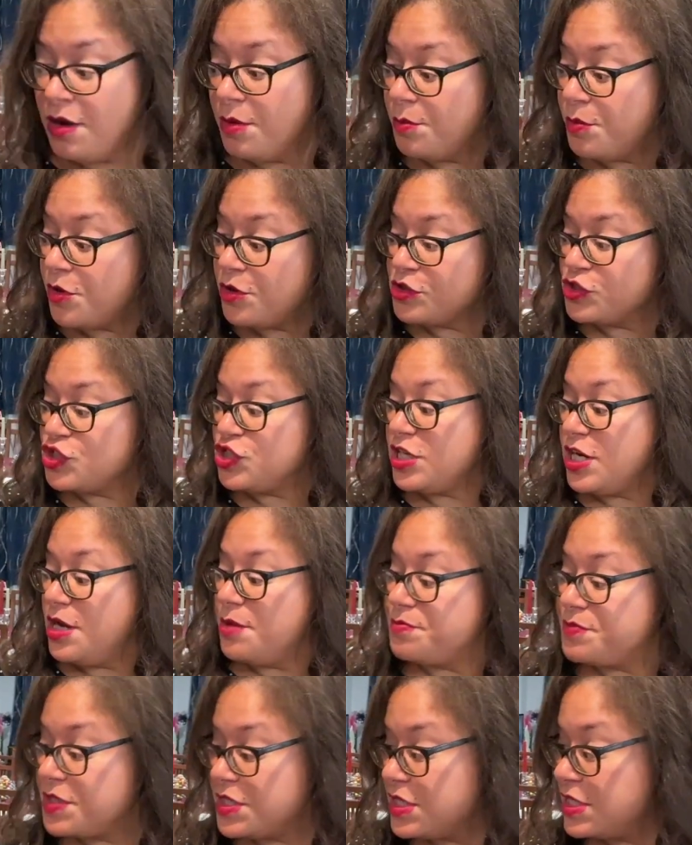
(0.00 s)
Pork
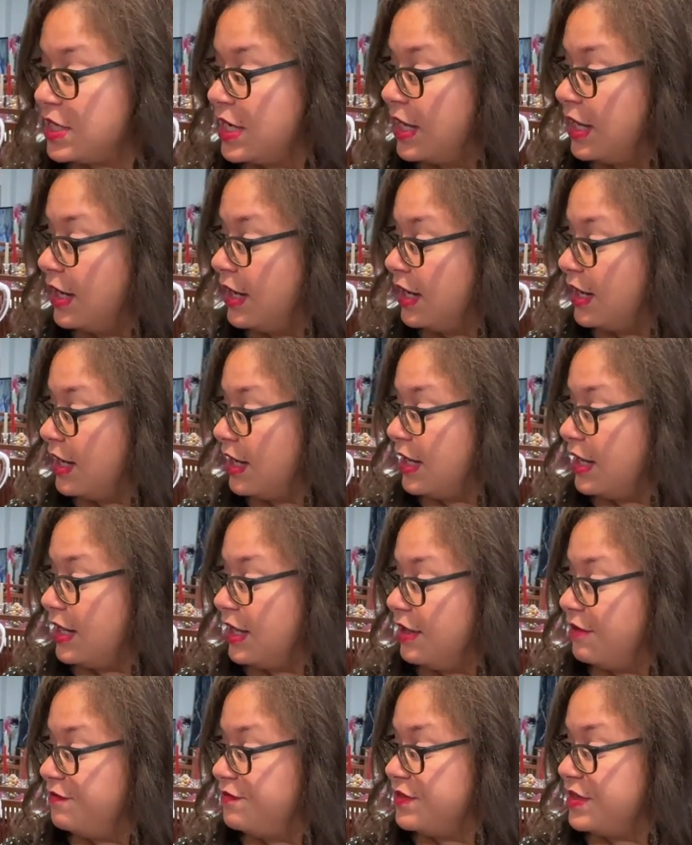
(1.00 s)
chops
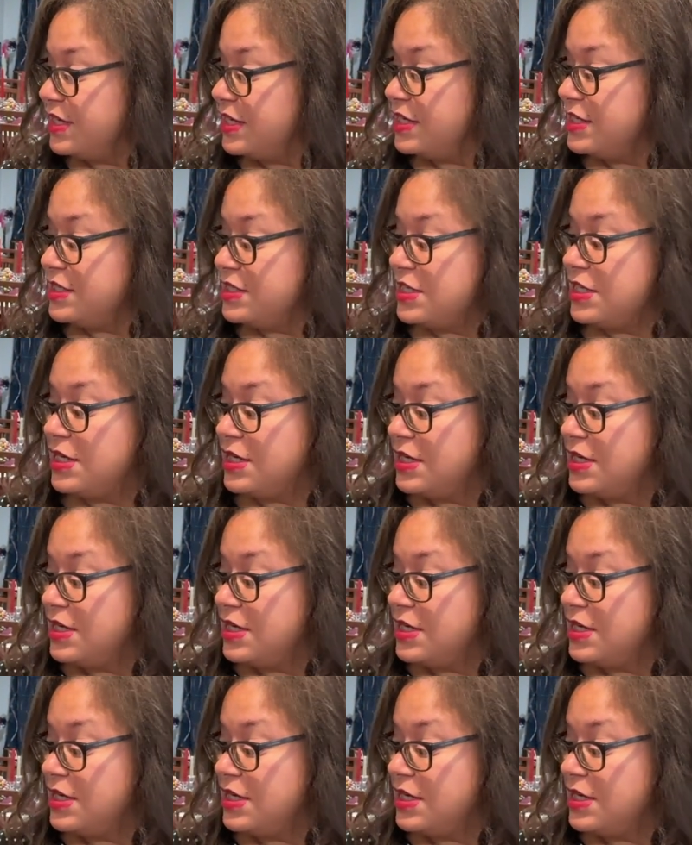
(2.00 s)
need